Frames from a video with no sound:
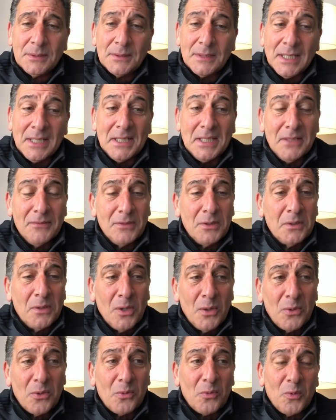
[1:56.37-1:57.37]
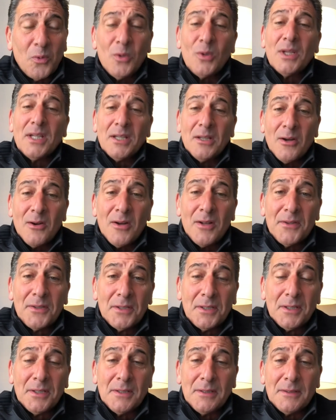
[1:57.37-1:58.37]
And even though the ruling on
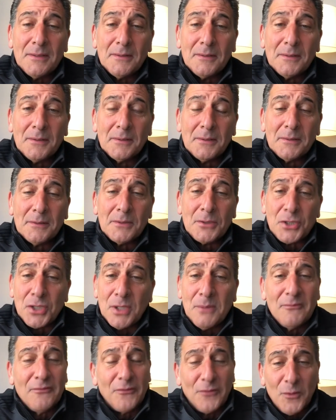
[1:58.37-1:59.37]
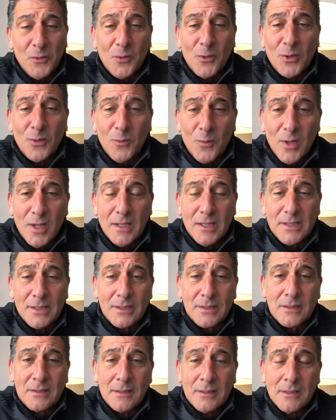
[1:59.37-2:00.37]
the gym floor
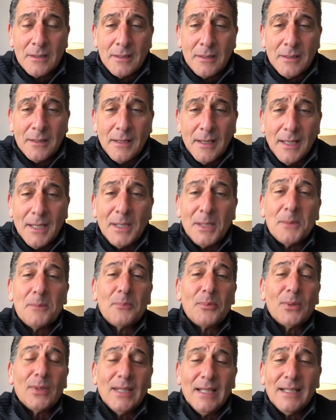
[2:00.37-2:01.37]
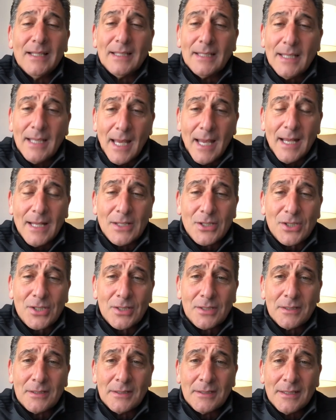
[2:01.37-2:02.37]
was a completed
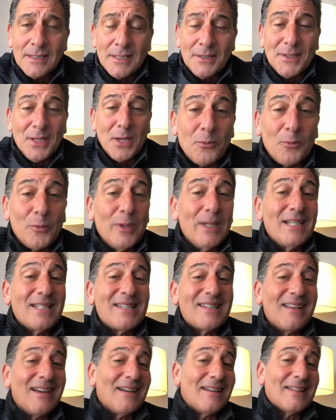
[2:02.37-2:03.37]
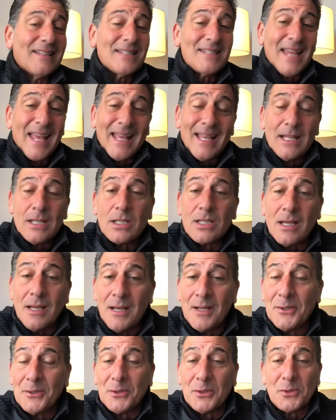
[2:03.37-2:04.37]
catch and Reese got his hands
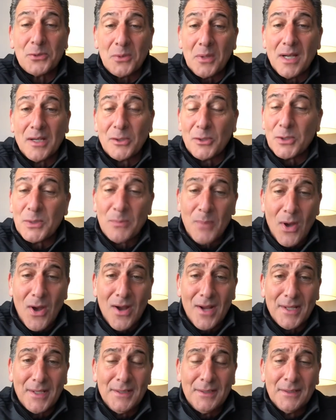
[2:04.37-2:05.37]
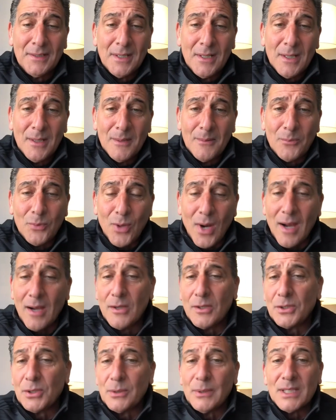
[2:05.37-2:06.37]
under Drucker's body
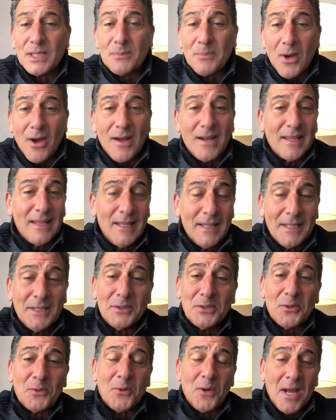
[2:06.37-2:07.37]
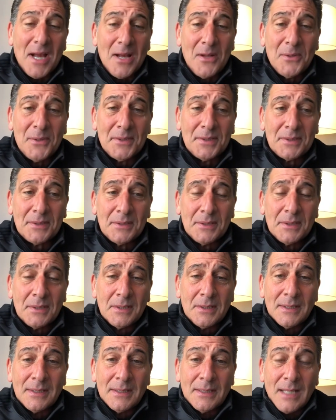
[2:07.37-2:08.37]
prior to his body hitting the ground,
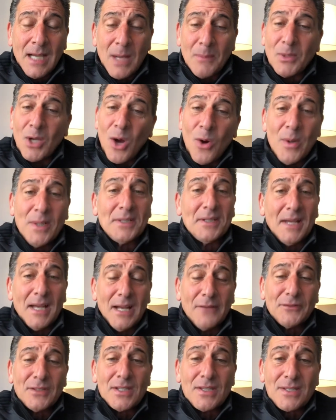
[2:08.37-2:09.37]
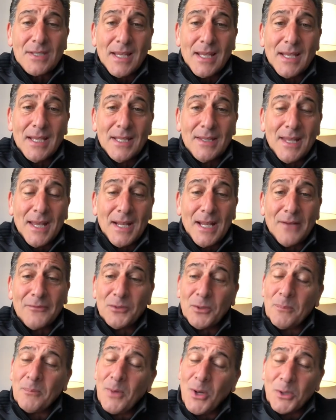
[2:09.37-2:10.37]
I'm going to have to say that
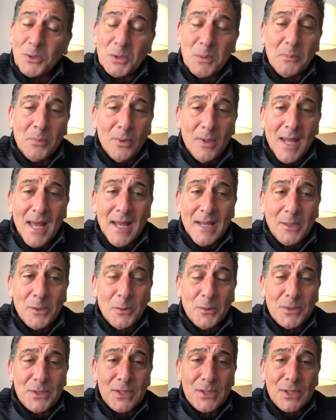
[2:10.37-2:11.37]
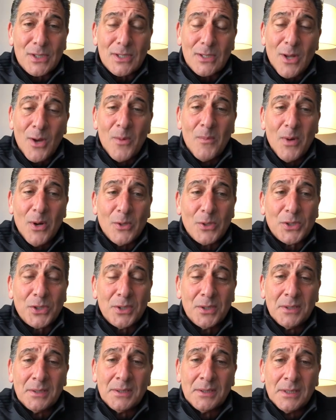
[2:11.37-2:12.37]
after multiple angles and slow
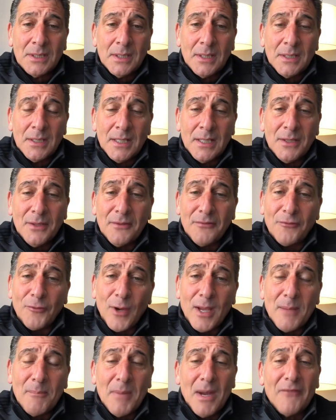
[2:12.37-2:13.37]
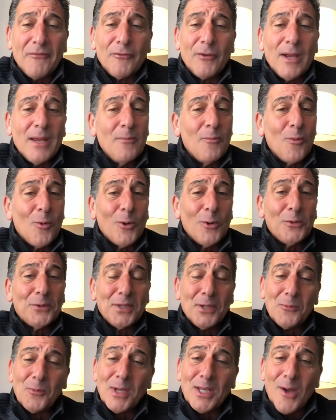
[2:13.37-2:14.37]
motion in the frame-by-frame world
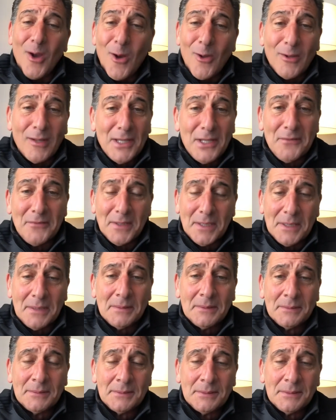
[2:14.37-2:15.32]
that we all live in,